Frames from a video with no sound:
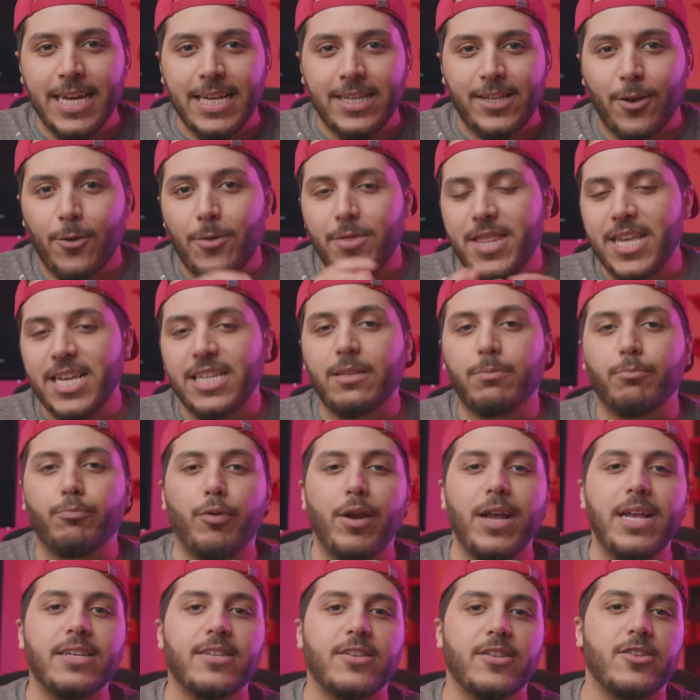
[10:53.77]
So this
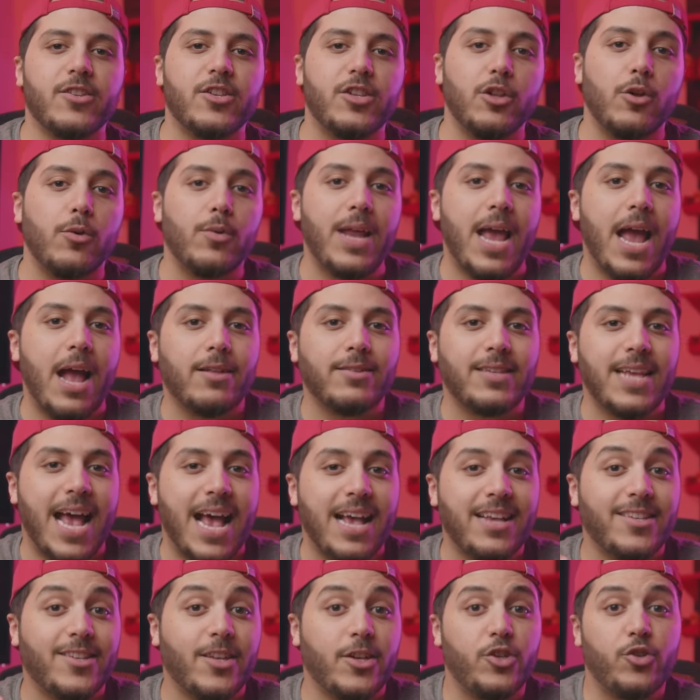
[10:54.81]
brings slowdowns
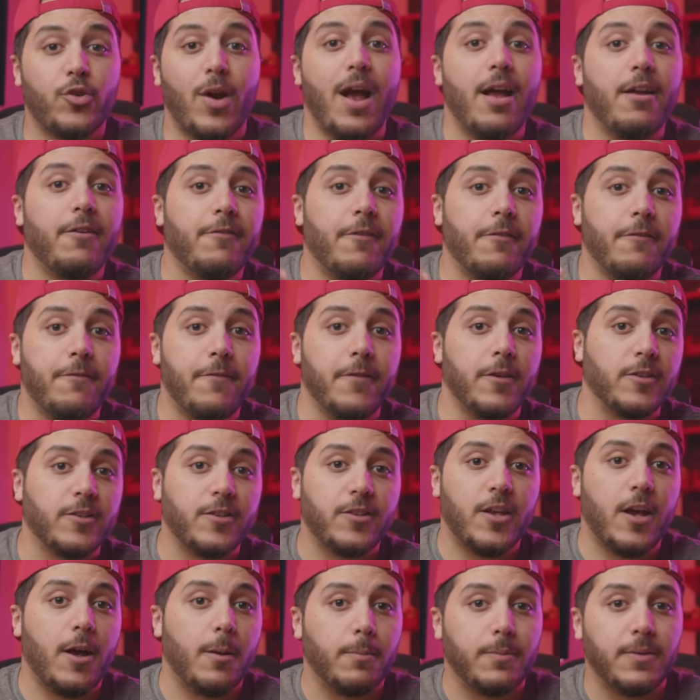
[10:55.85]
as the drive
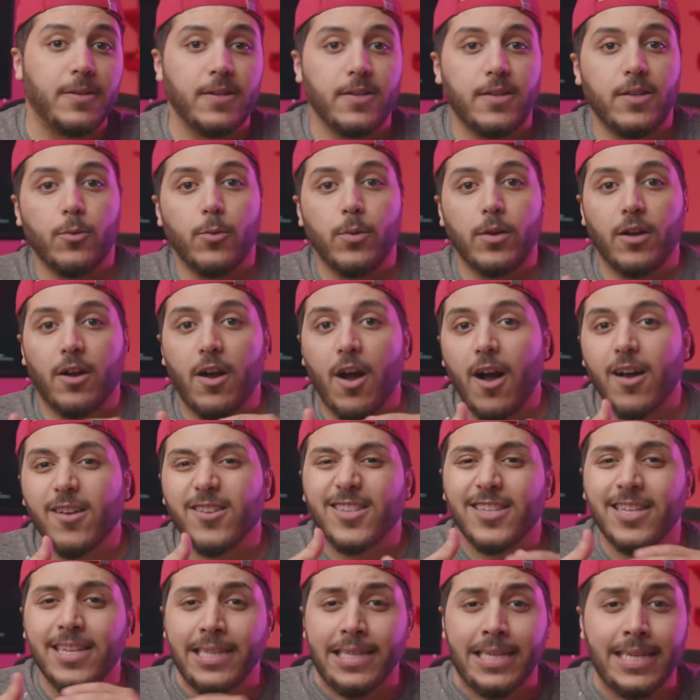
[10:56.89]
fills up, since it will
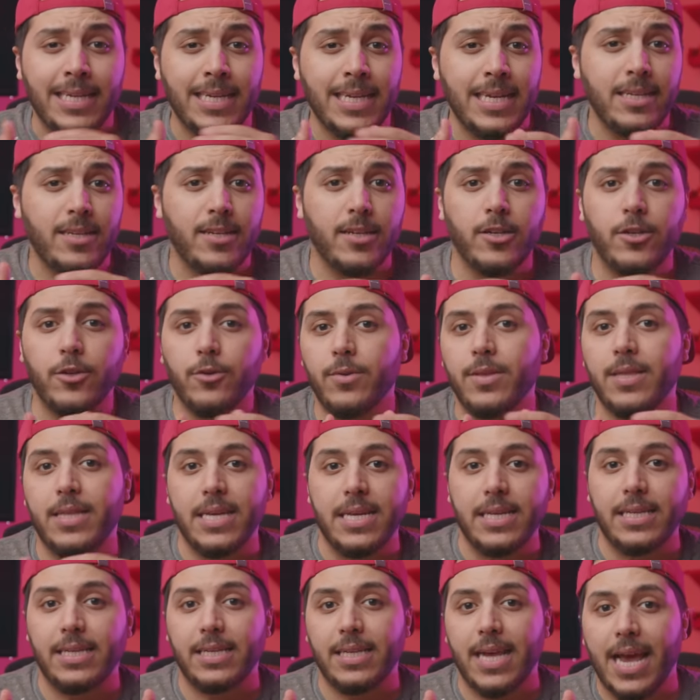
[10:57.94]
constantly need to do
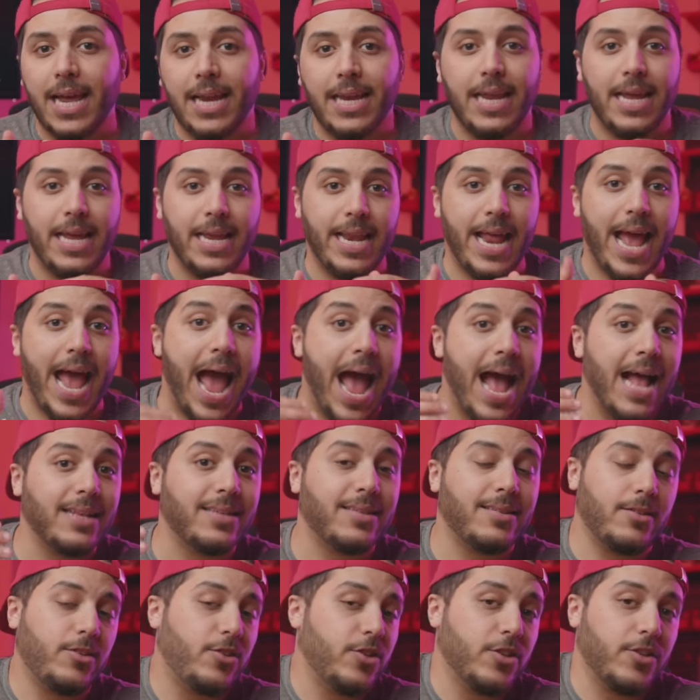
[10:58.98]
this, and it
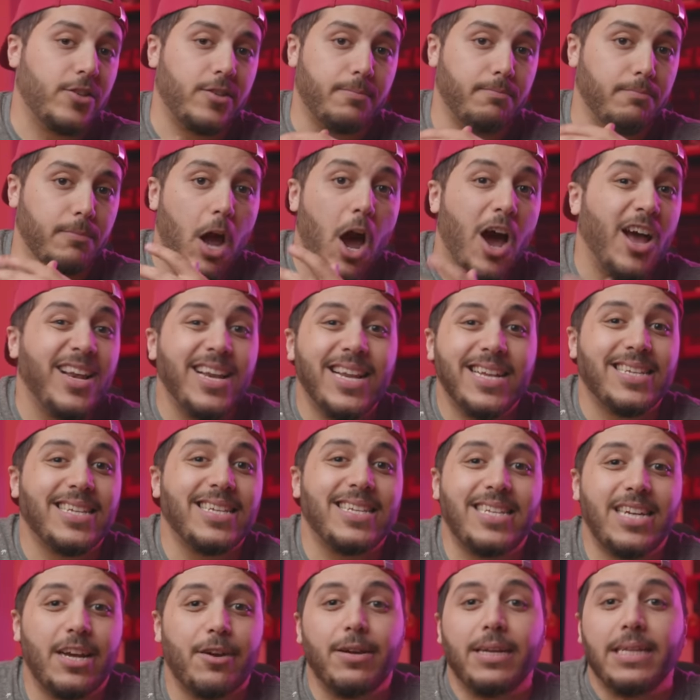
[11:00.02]
adds just
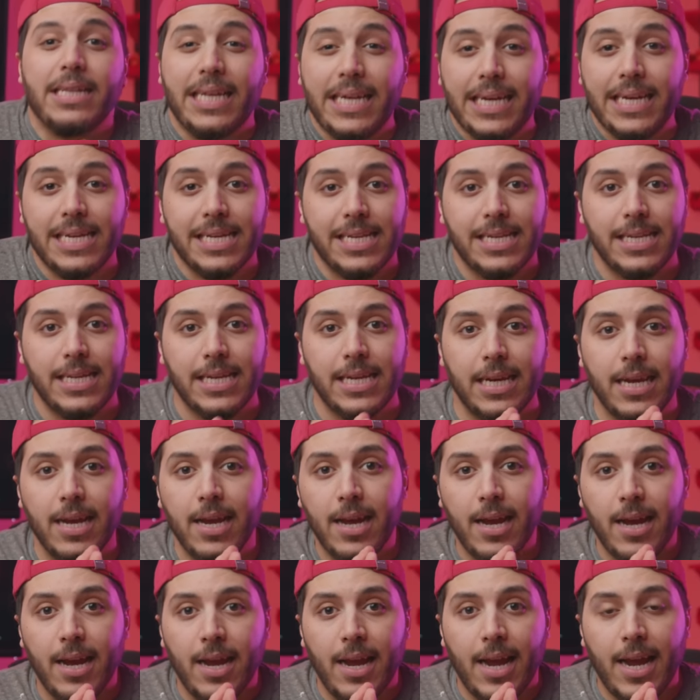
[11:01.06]
unnecessary latency.
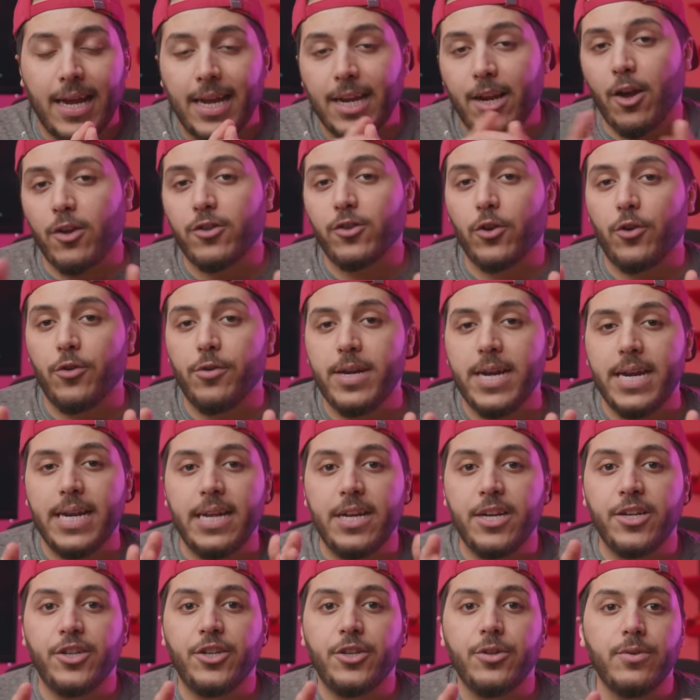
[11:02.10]
It can also create
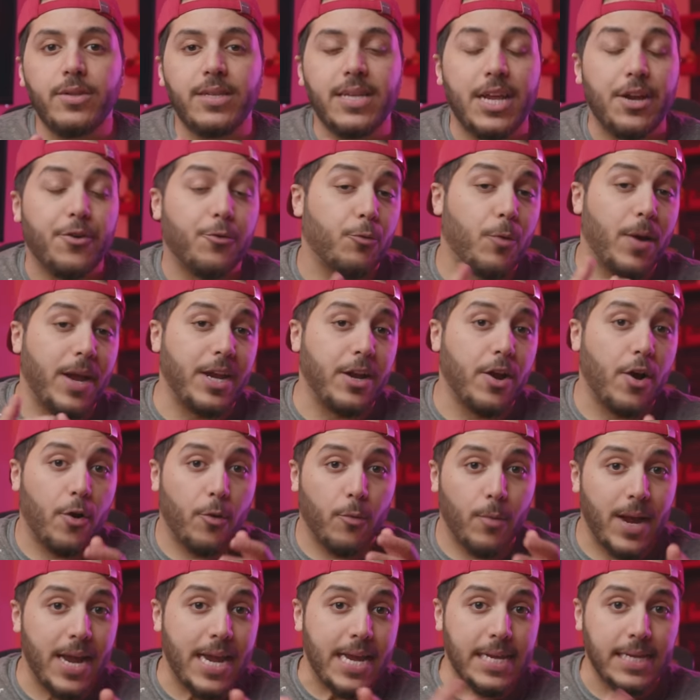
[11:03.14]
issues in RAID
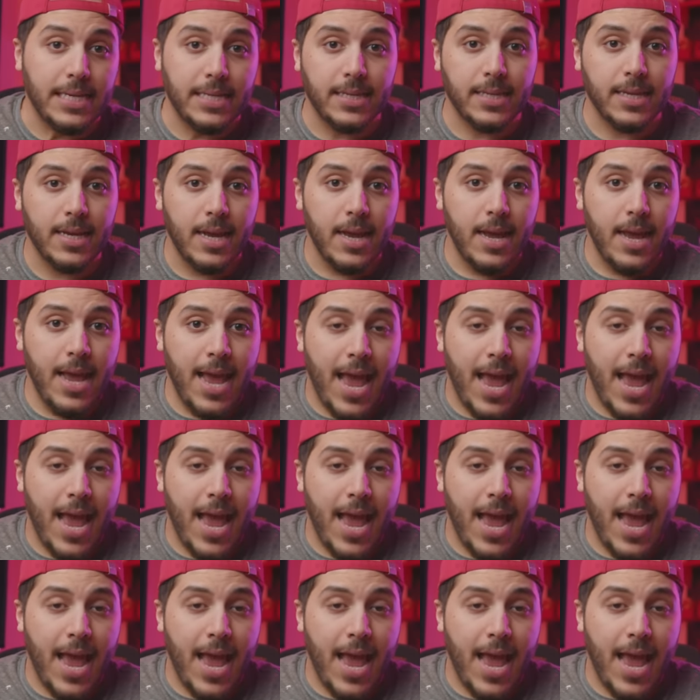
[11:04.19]
arrays.